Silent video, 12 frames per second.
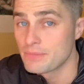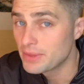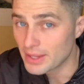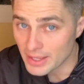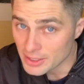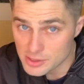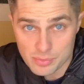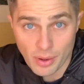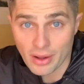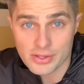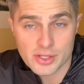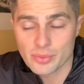It's
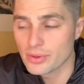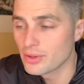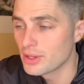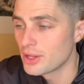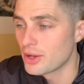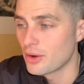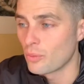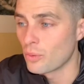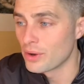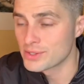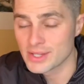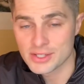possible.
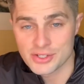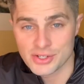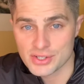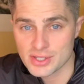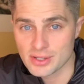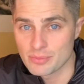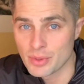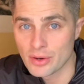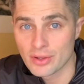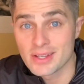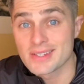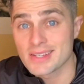Was it just
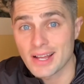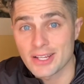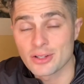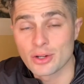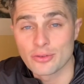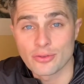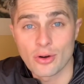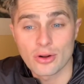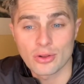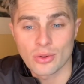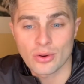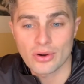merely secular
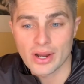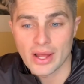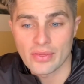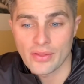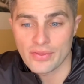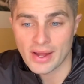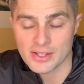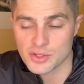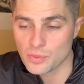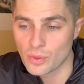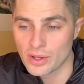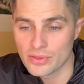folklore, and that's
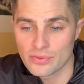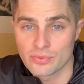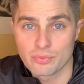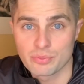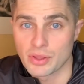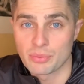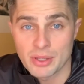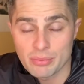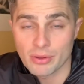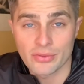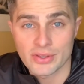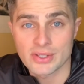what the people
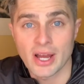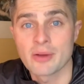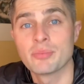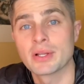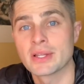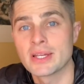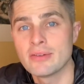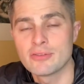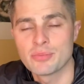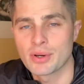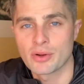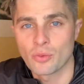at the time believed,
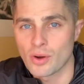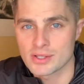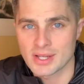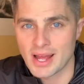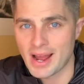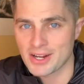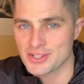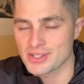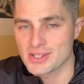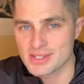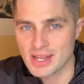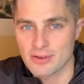but it wasn't actually
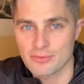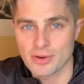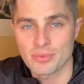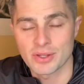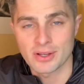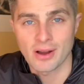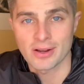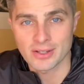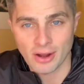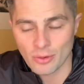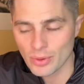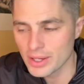sent from the God
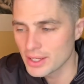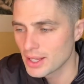Yahweh?